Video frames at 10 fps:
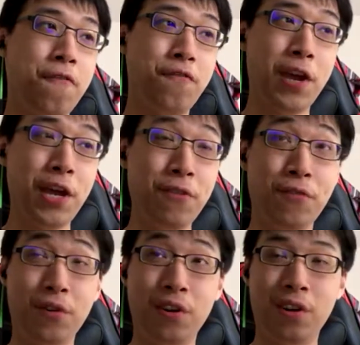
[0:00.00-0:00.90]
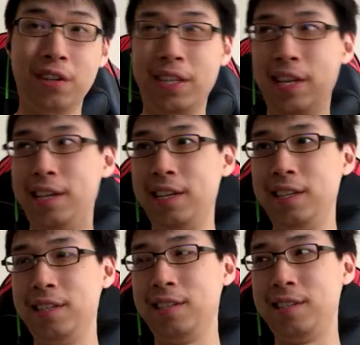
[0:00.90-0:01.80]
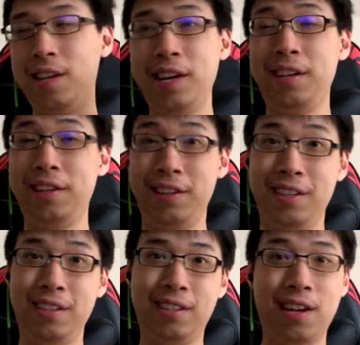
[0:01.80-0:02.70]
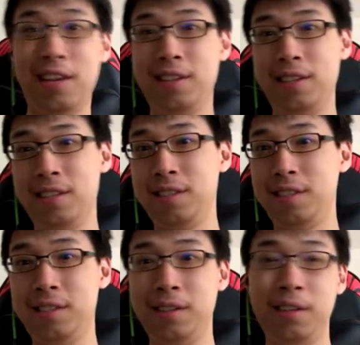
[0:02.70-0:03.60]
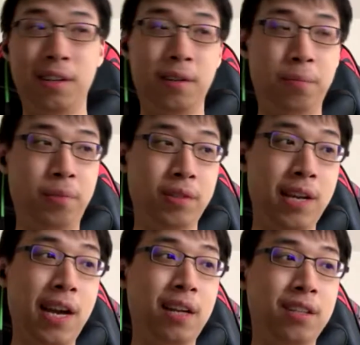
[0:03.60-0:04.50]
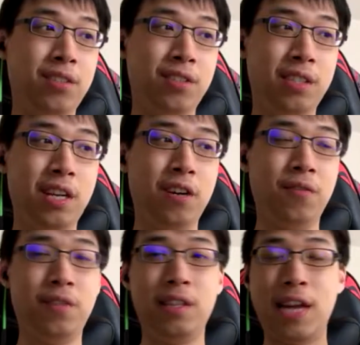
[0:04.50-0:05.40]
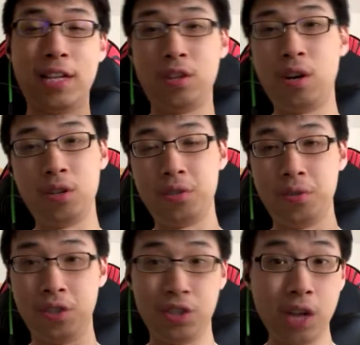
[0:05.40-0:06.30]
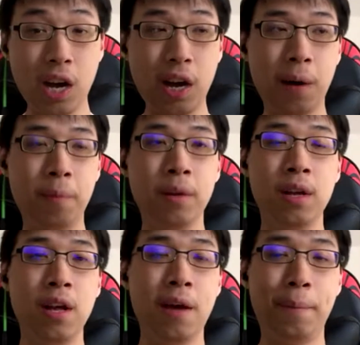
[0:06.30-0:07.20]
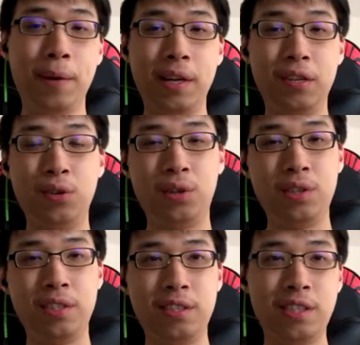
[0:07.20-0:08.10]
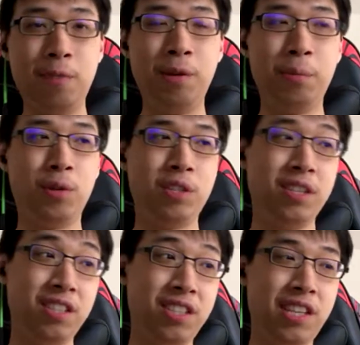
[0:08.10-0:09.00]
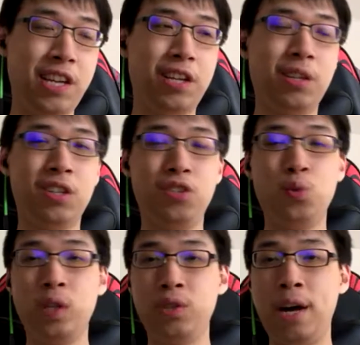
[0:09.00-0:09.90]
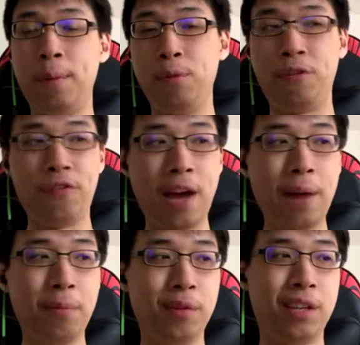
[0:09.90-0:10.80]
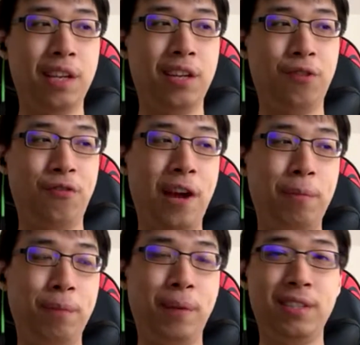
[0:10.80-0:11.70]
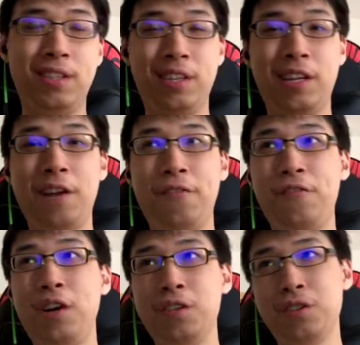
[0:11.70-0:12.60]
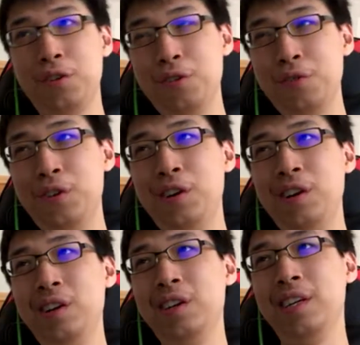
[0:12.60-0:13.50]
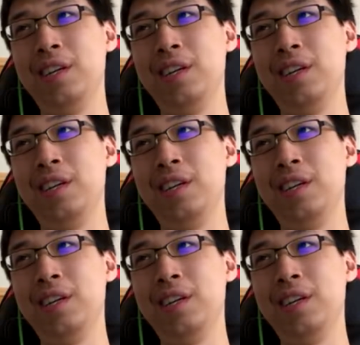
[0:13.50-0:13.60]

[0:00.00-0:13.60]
favor, his likeness, and as the protagonist yourself, that's also your job. But yours is somewhat more sincere because you want to help your family. Your family basically got fucked over,